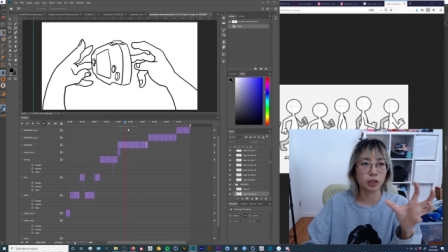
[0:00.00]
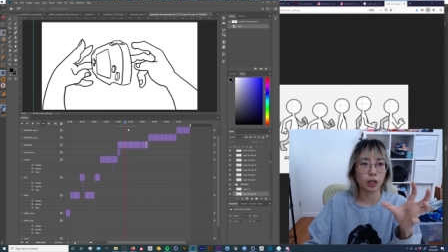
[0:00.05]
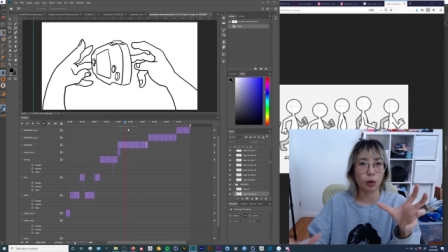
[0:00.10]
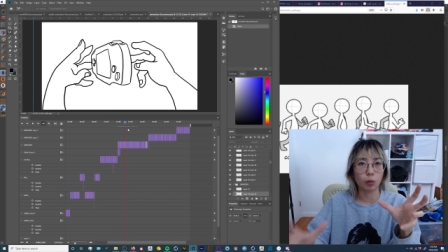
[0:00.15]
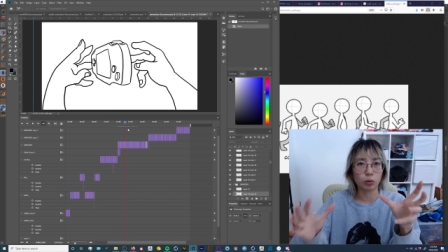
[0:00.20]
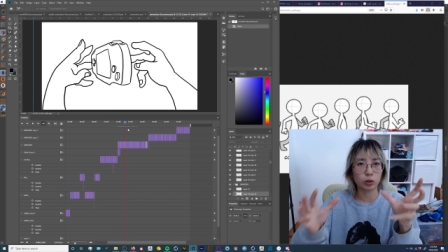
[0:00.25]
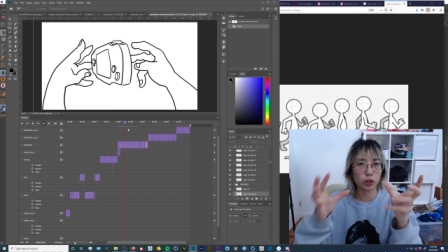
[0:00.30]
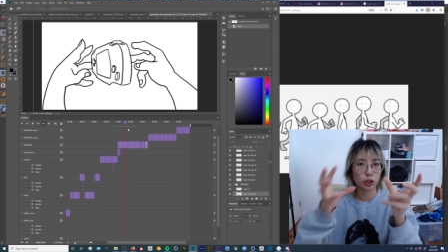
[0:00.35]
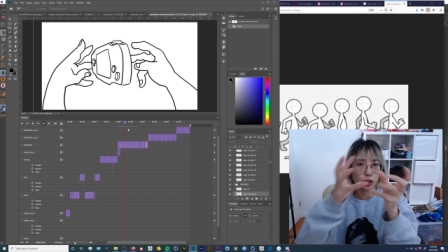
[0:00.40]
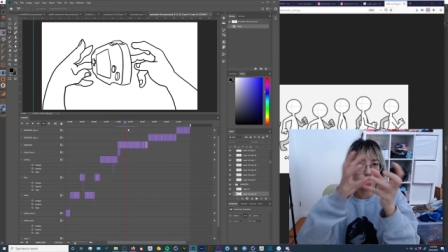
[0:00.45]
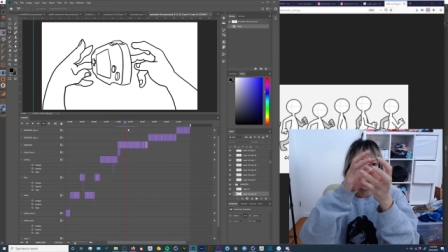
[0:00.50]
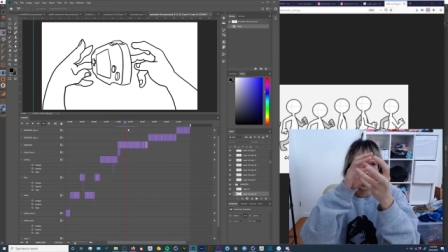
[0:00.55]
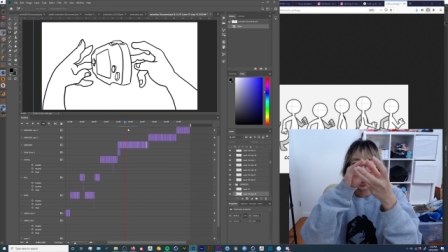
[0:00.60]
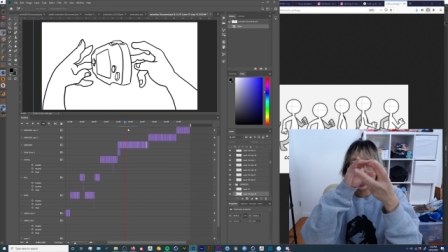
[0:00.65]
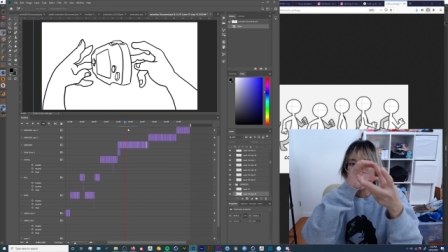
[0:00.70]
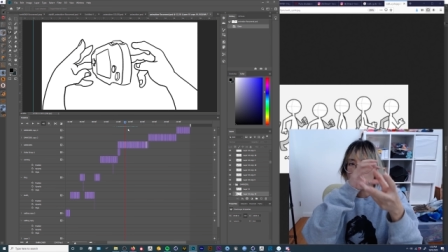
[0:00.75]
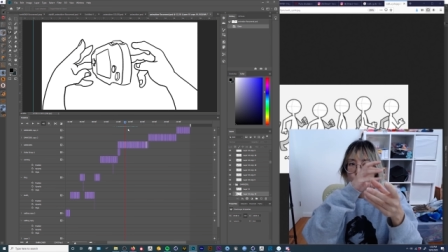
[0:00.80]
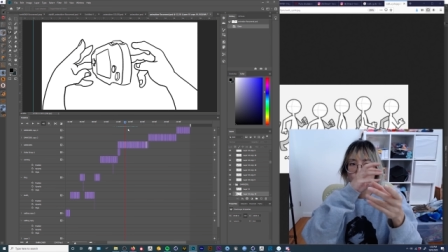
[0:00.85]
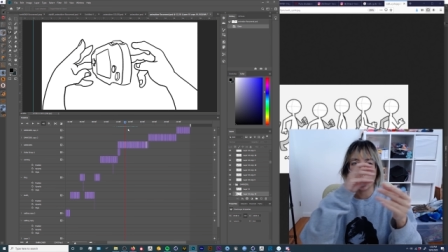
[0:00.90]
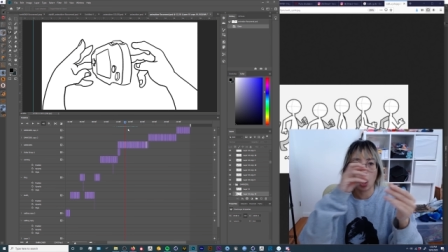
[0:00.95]
It was just like a
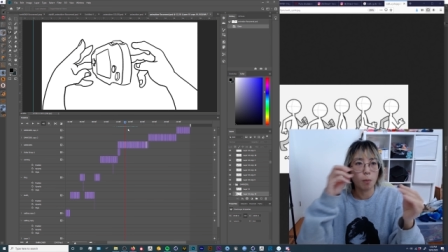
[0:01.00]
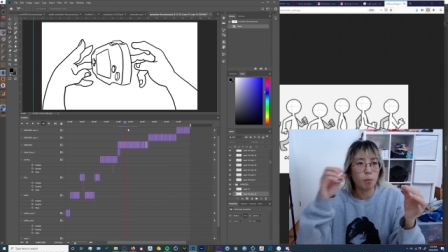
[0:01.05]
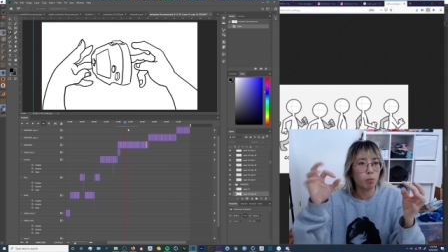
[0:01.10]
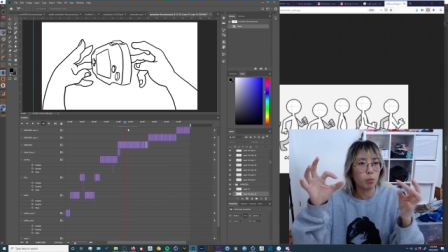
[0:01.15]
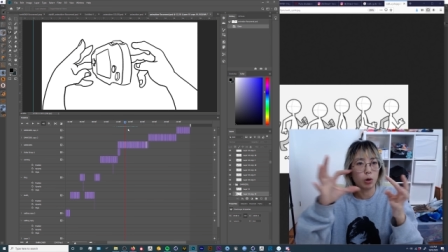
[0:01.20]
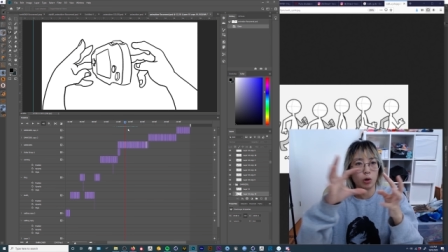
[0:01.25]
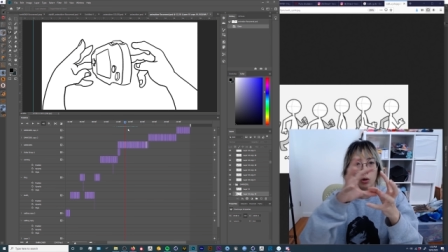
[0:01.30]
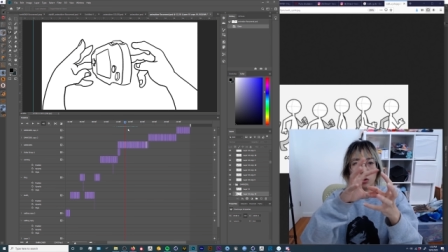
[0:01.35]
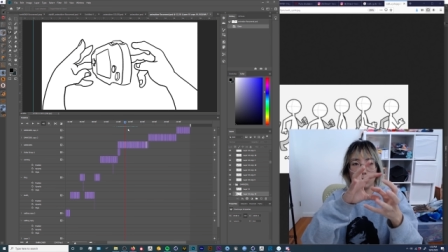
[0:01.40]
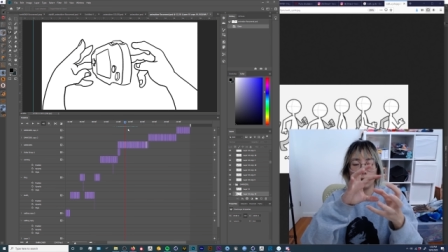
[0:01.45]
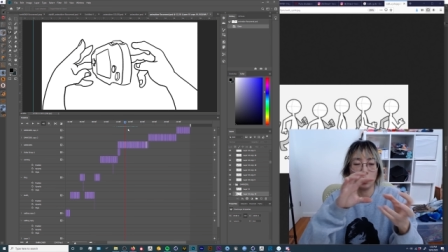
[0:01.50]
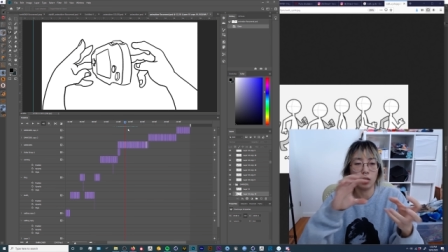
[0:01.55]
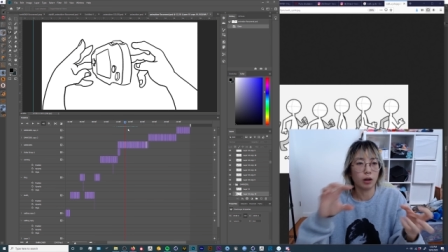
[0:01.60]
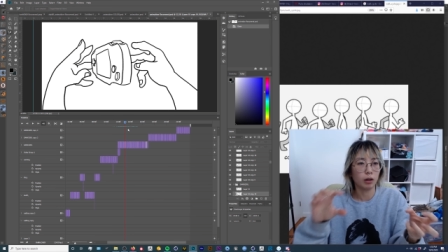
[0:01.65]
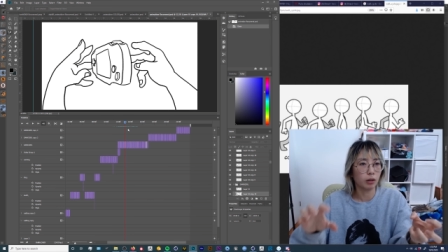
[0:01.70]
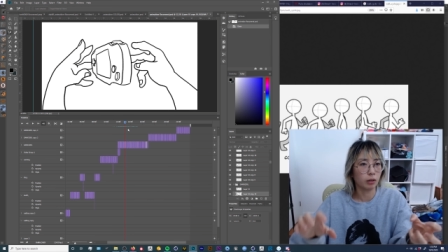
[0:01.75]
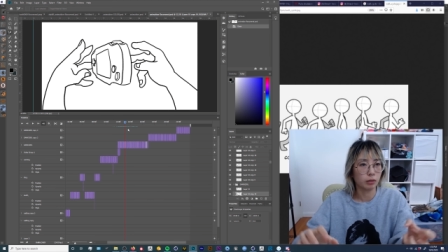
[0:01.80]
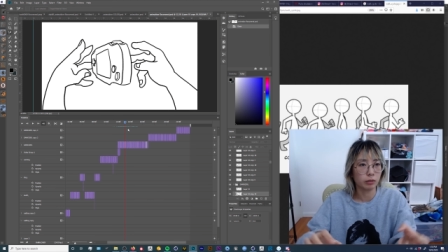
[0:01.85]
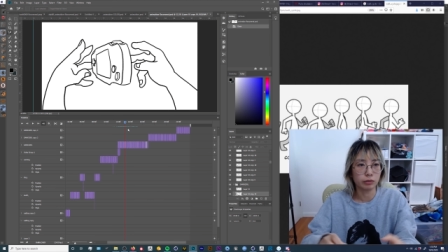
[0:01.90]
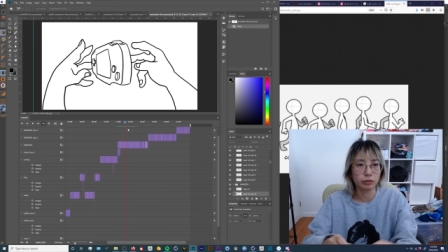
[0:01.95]
jumble
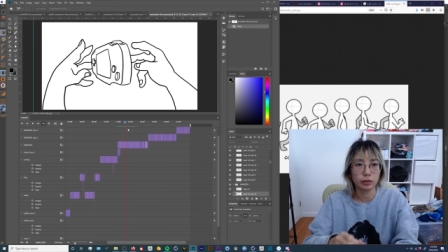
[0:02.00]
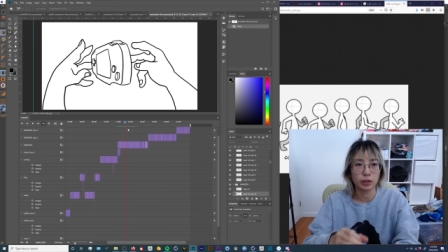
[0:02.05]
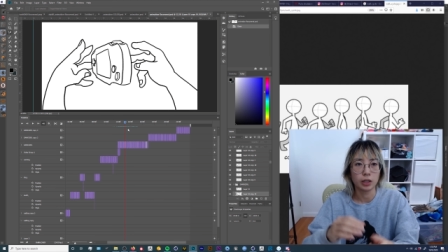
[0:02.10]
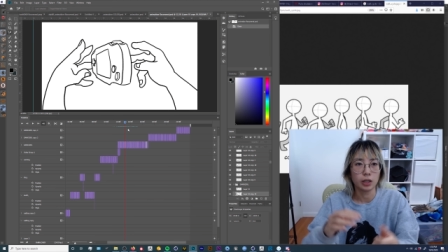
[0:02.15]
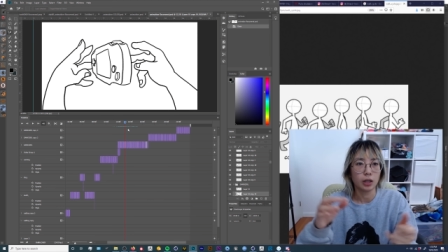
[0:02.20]
of